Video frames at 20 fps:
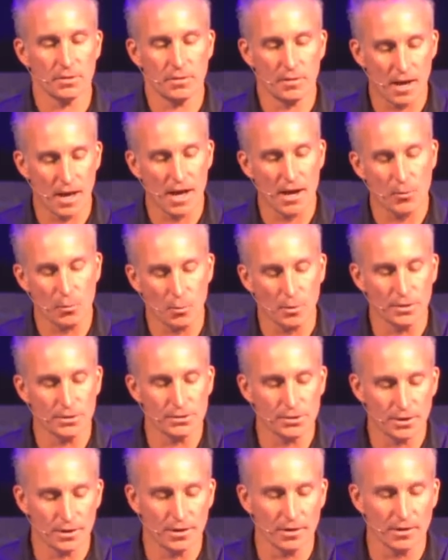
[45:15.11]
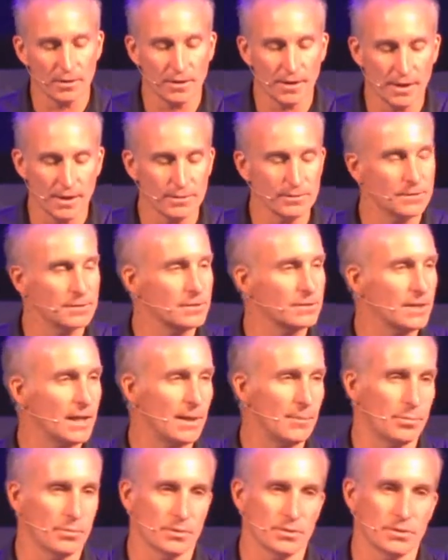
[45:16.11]
that which God has
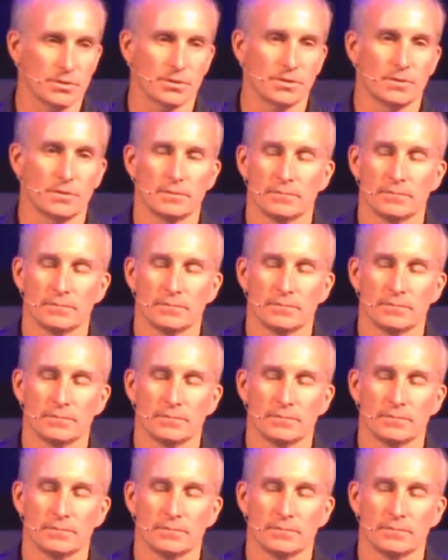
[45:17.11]
established.